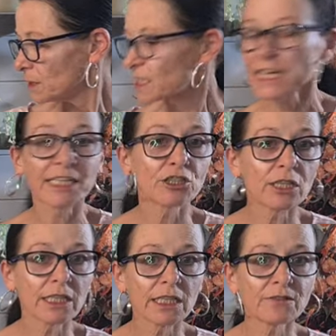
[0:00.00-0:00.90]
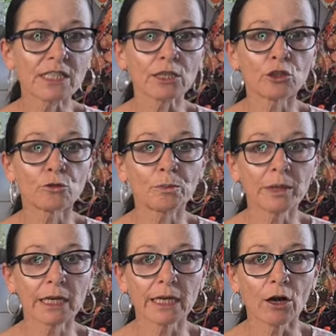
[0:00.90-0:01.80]
sage leaves, it could
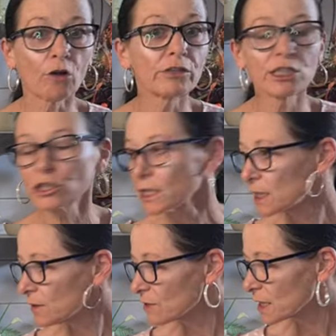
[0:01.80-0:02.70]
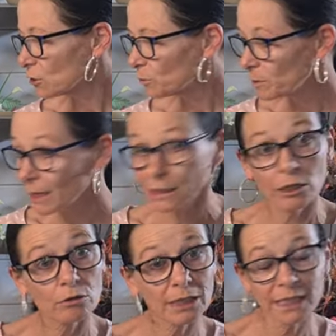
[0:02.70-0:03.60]
be orange leaves, it could be
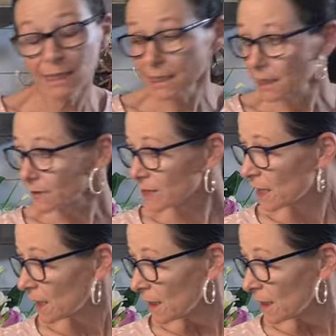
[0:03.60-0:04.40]
magnolia leaves,